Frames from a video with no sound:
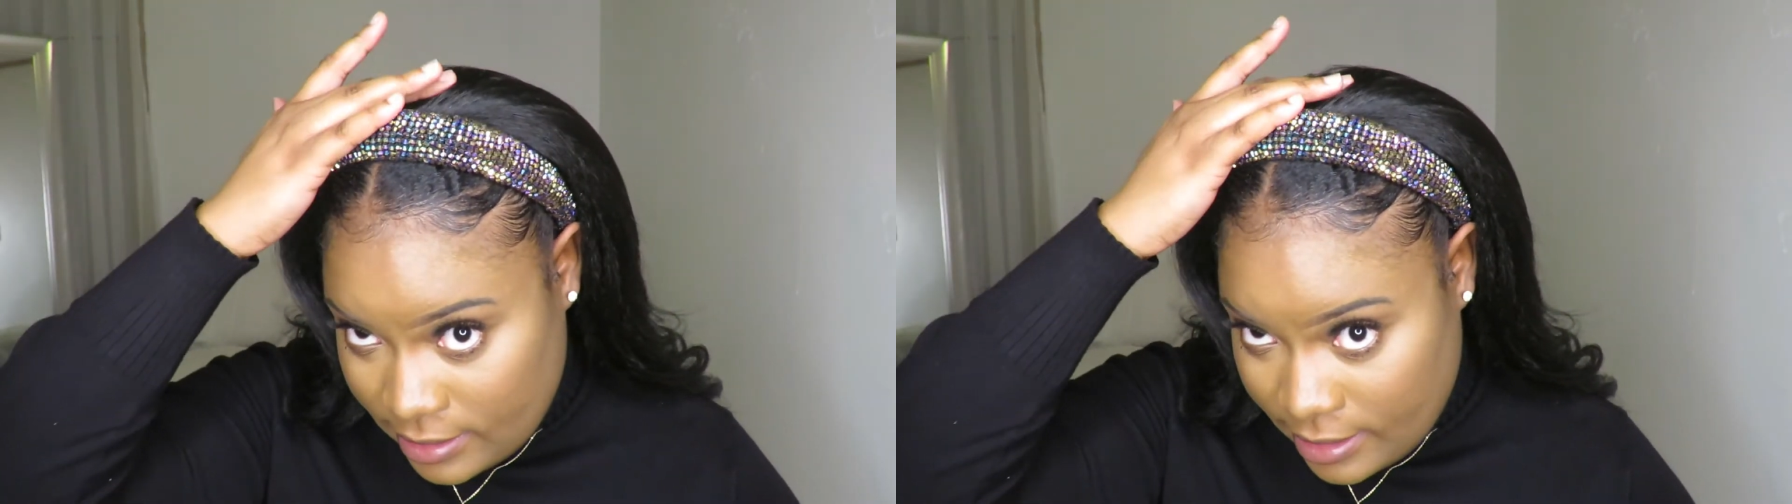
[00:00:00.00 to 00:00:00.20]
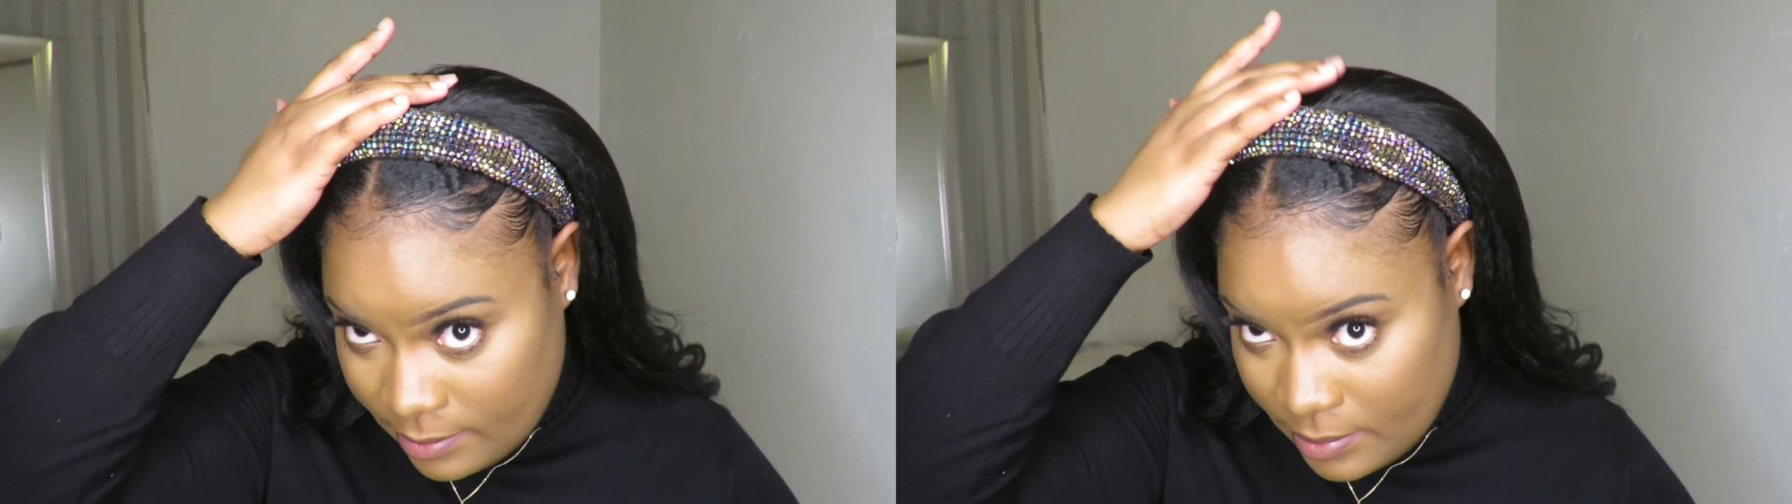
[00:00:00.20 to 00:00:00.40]

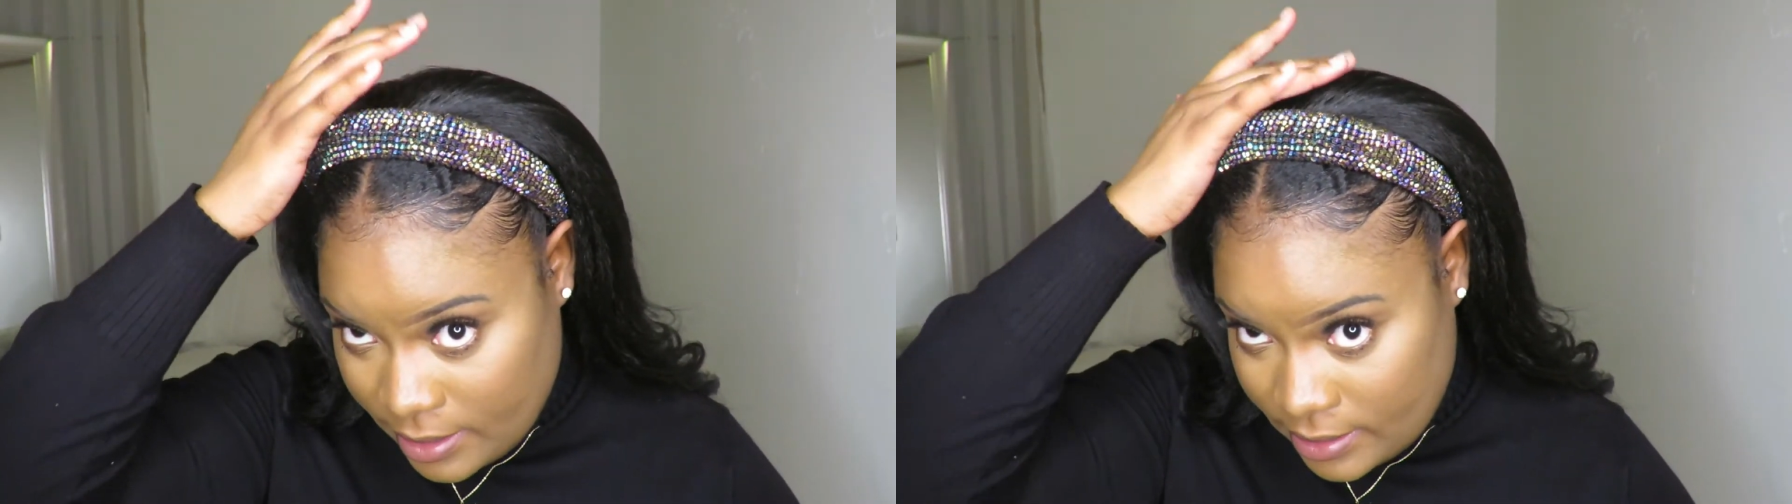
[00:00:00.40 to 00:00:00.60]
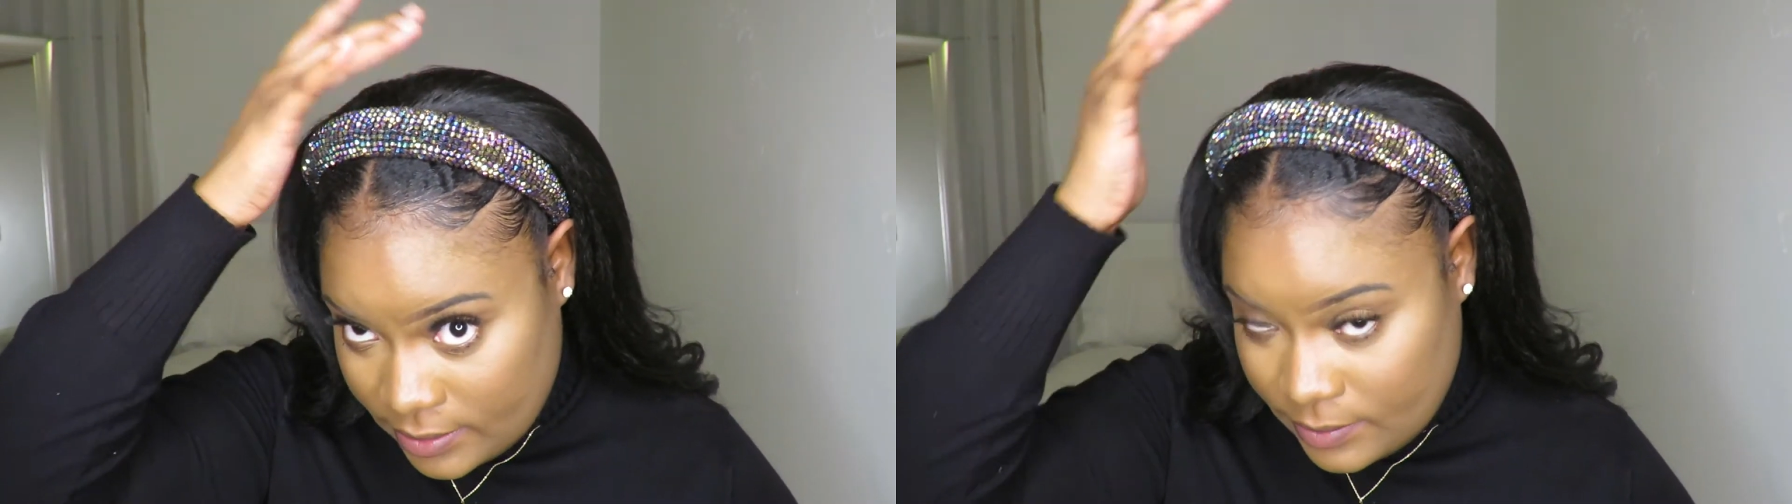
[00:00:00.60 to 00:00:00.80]

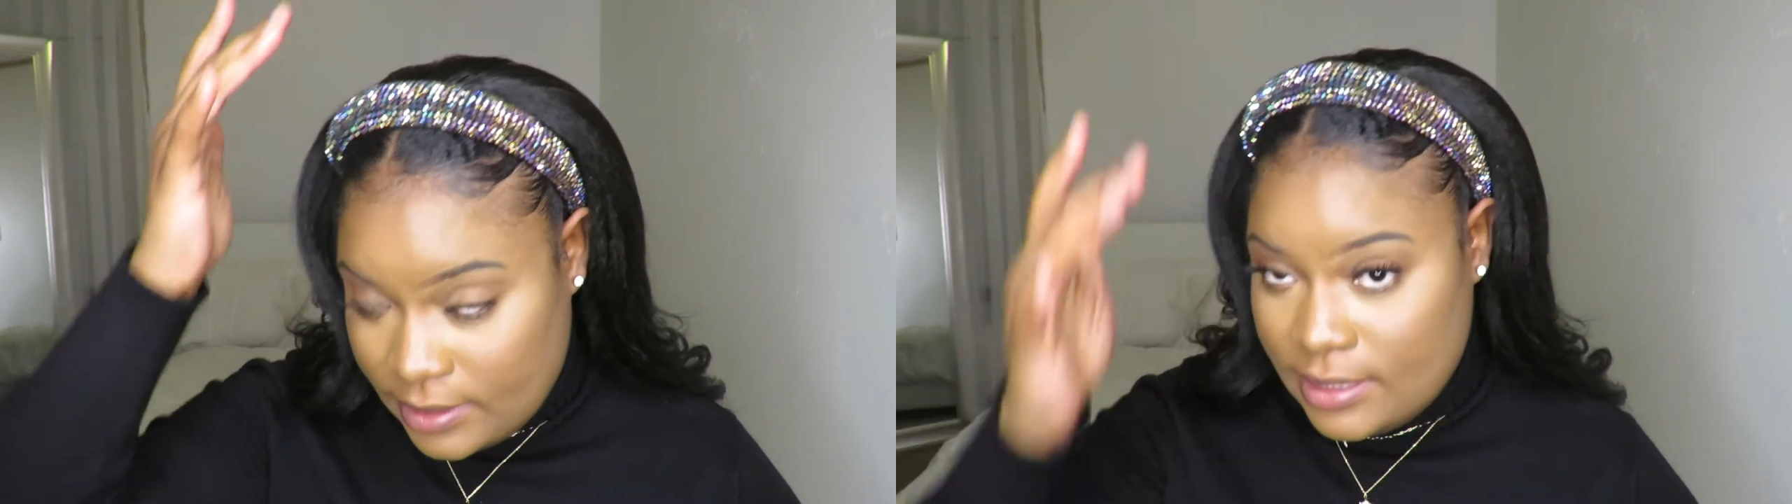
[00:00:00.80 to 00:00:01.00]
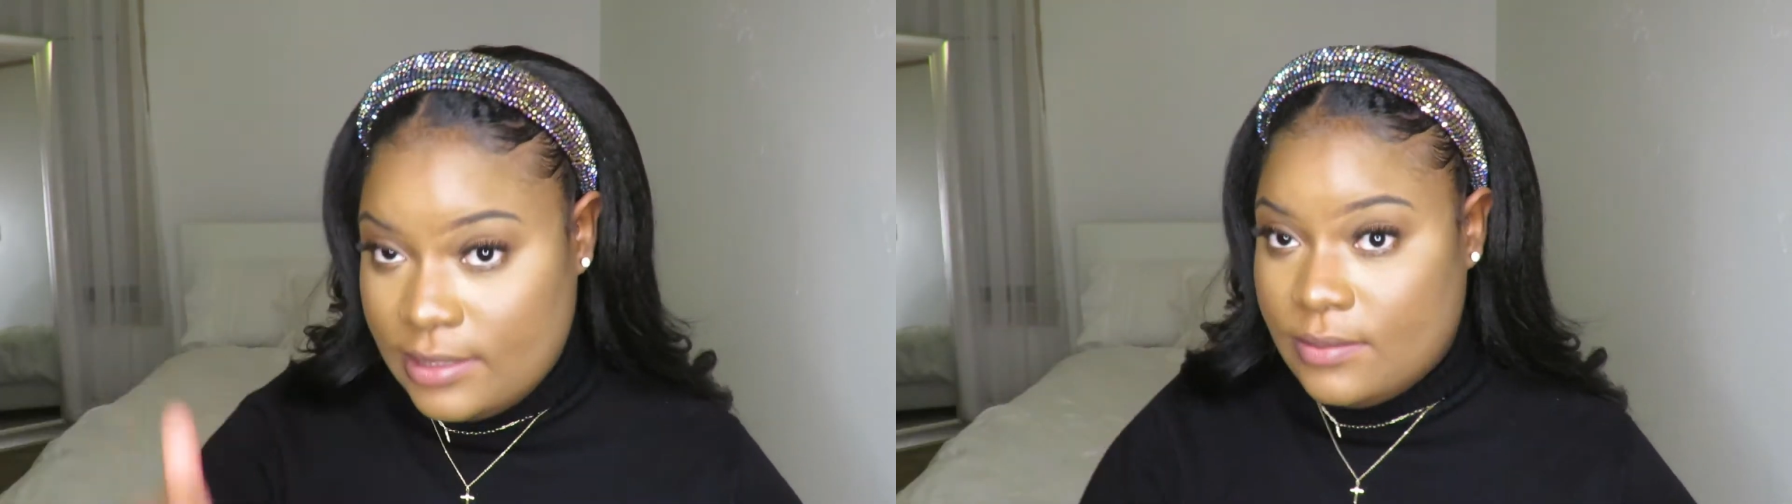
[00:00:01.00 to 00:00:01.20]
headbands with
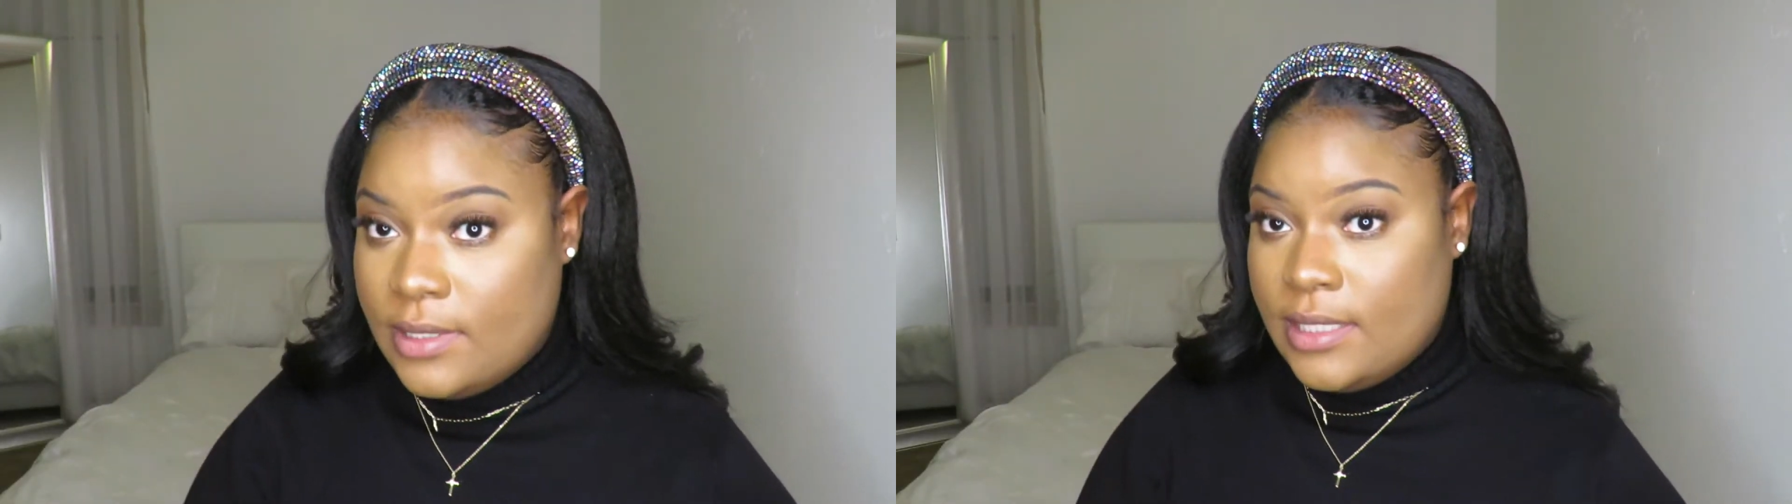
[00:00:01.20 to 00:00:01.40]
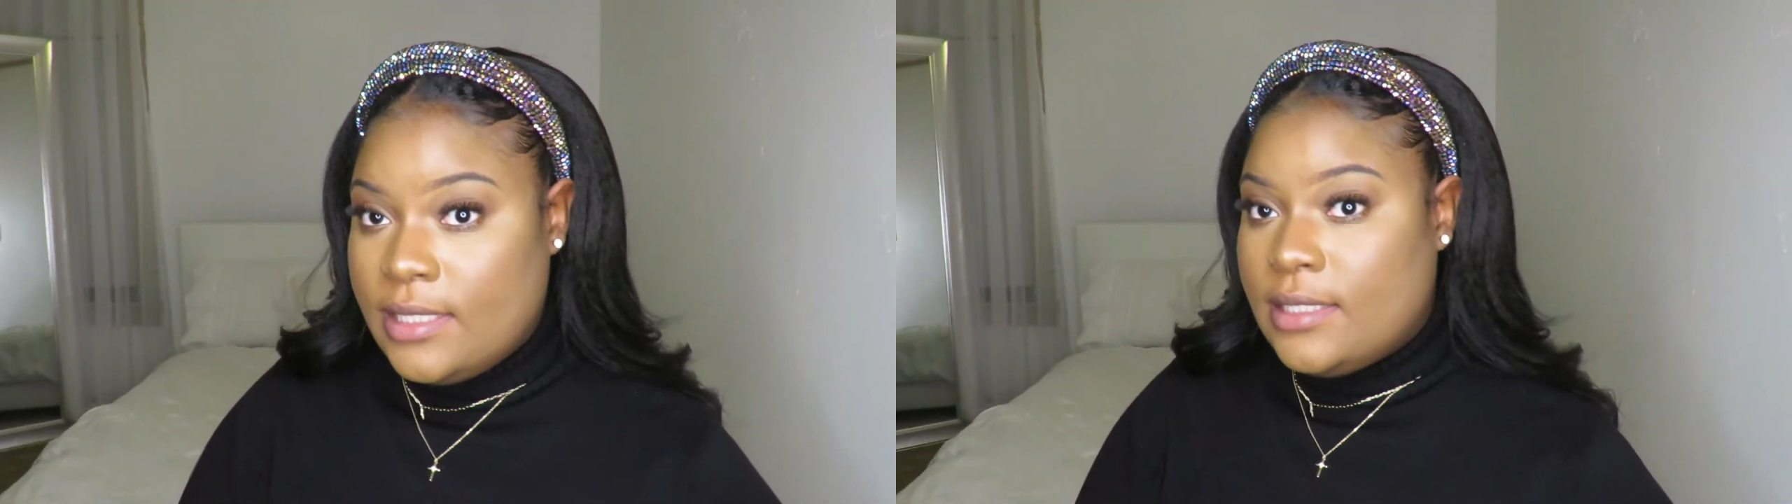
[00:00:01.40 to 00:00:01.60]
these
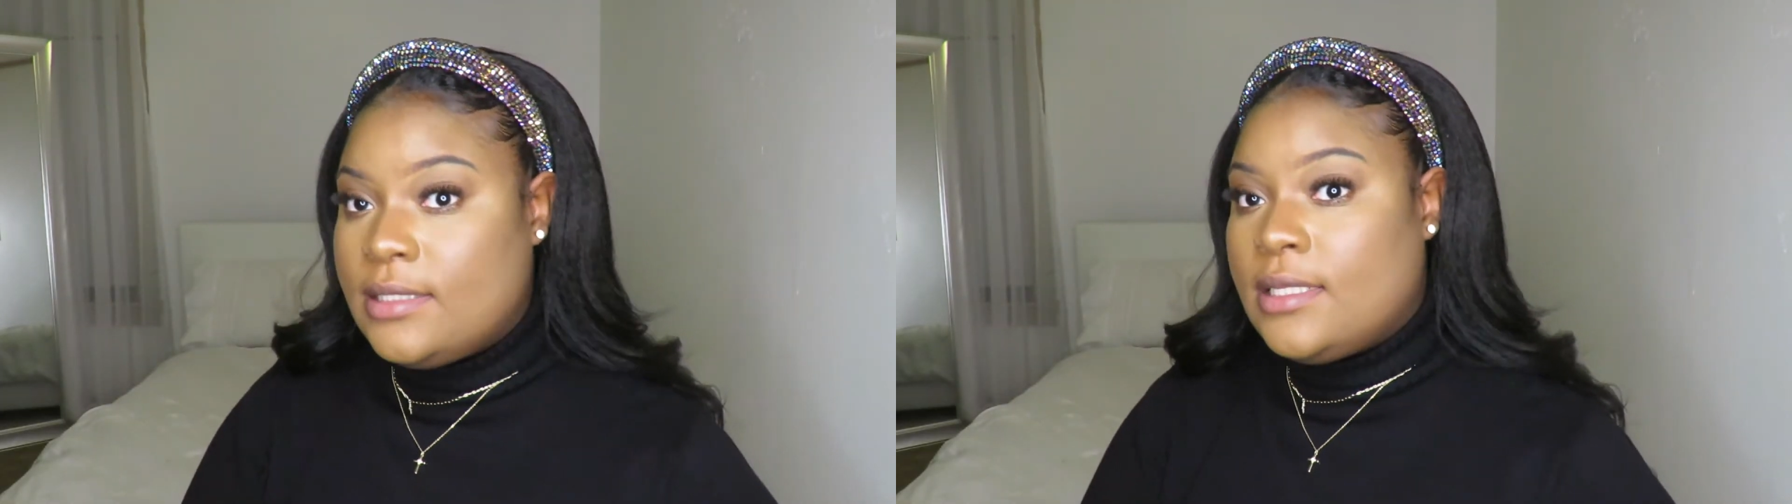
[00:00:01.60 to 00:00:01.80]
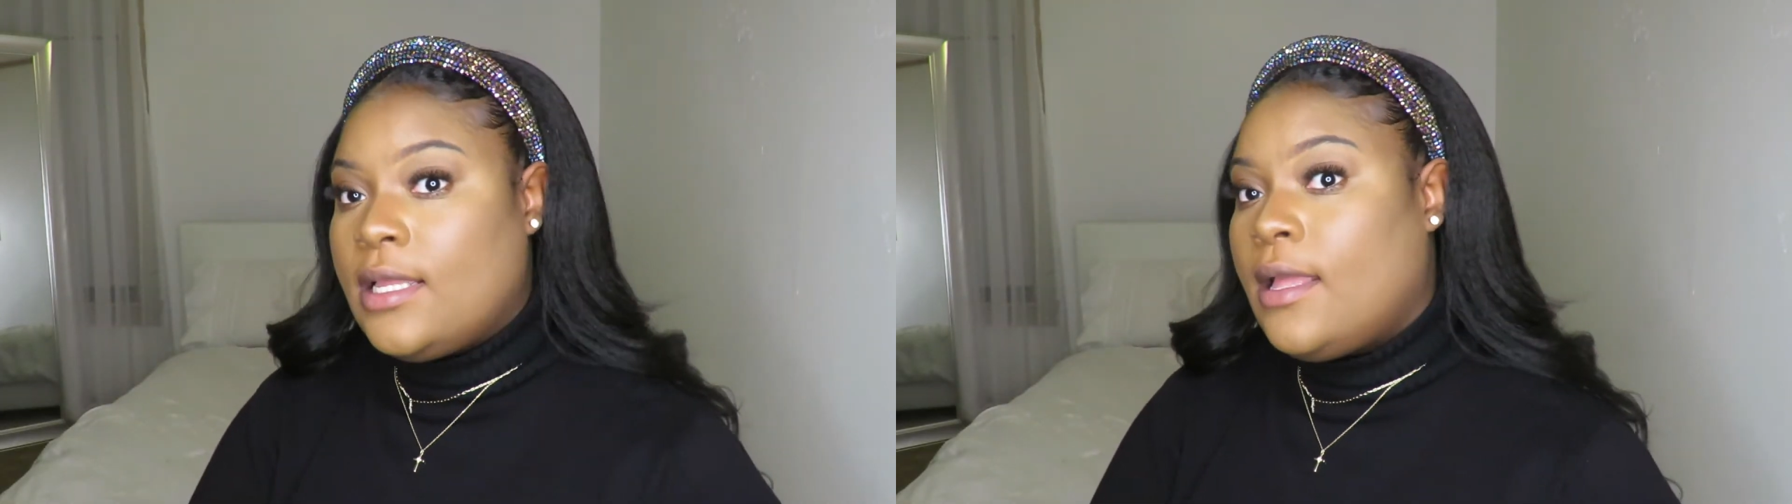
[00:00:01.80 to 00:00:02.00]
wigs.